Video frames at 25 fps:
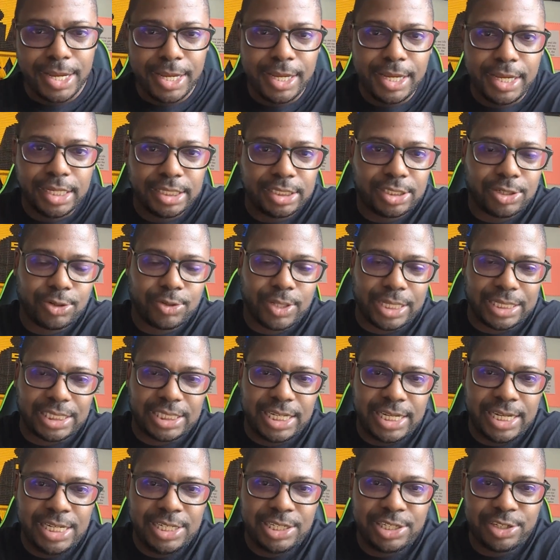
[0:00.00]
And so that's
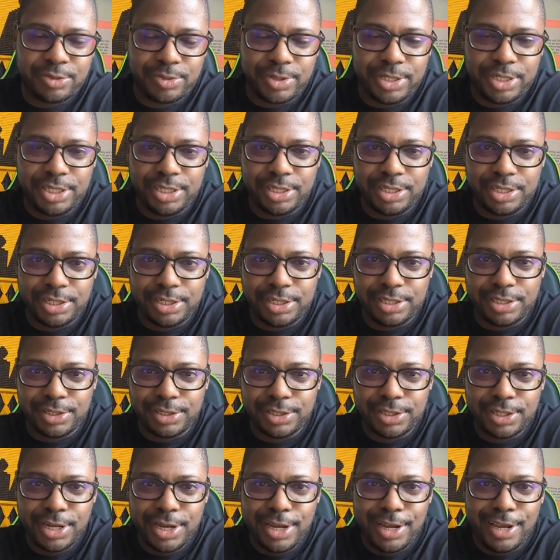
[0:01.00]
changed in recent
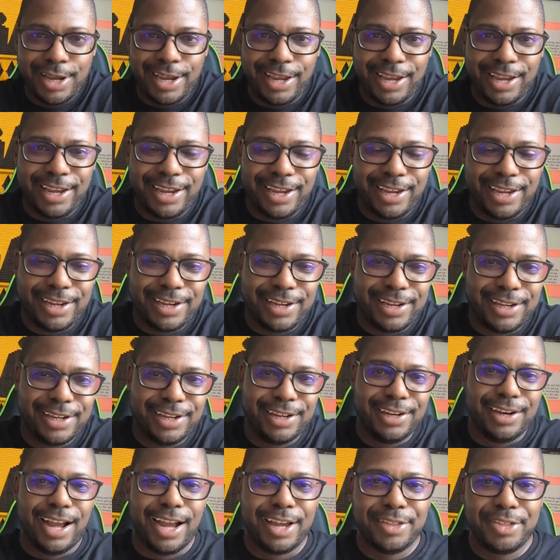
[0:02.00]
years,
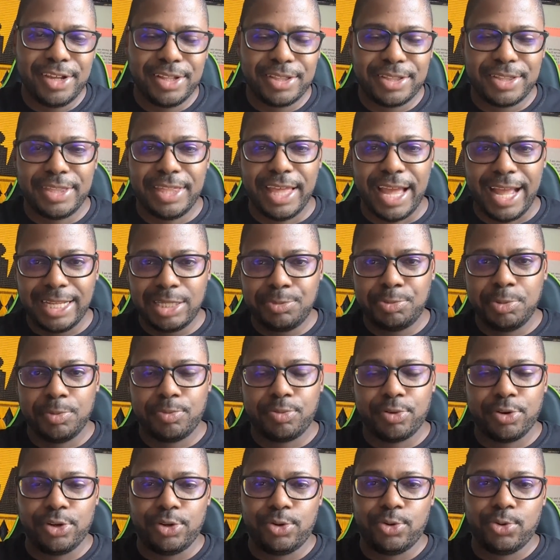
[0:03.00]
and I think that's been
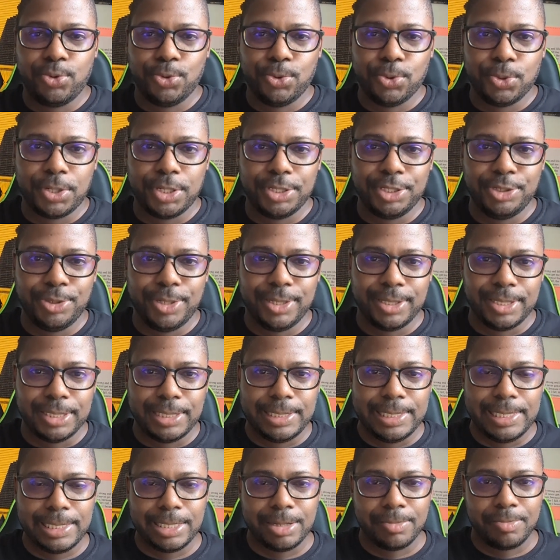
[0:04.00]
pretty cool because you get to
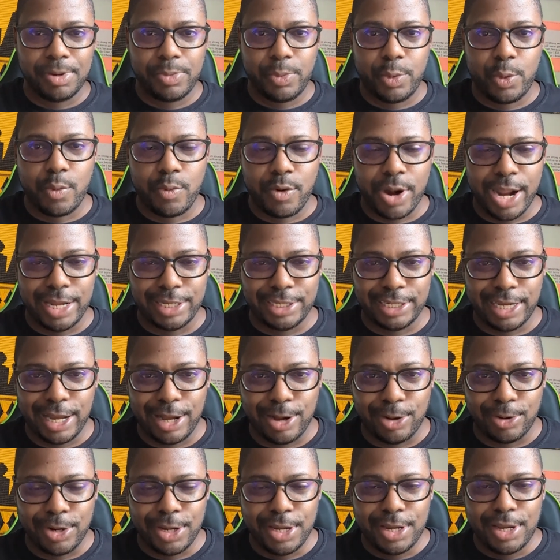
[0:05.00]
see some people branch
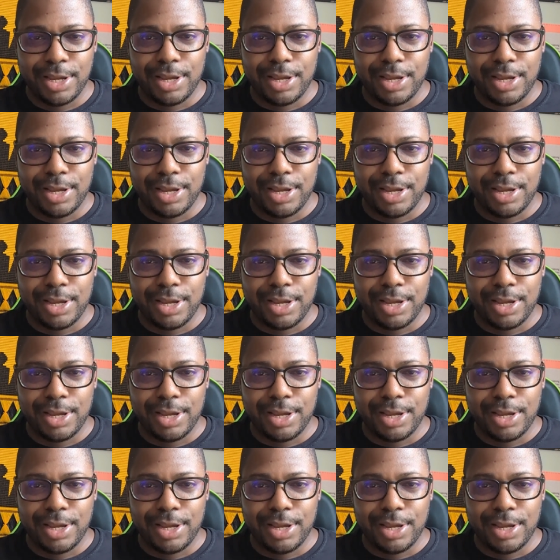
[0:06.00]
out.